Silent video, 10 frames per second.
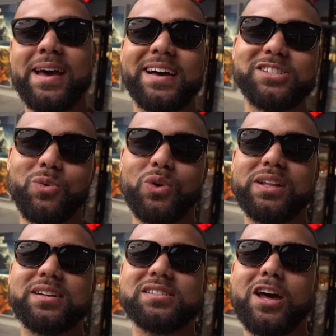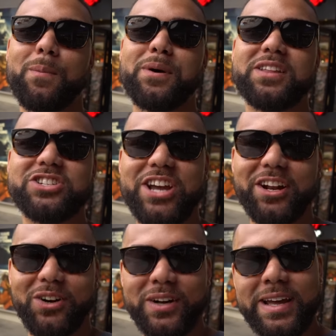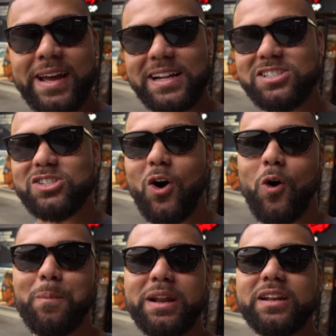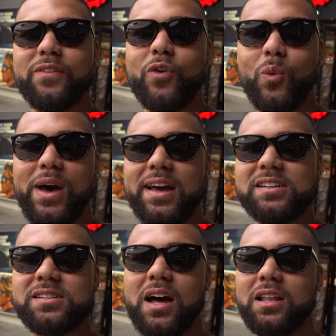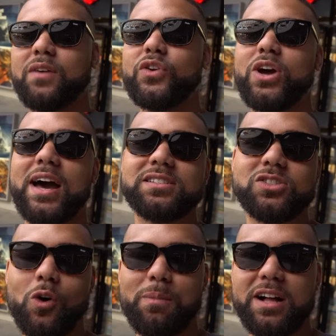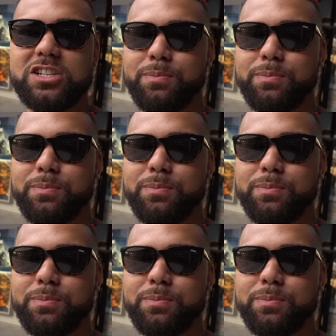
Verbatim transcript: as it really does help out the channel in so many different ways. I love you guys so much.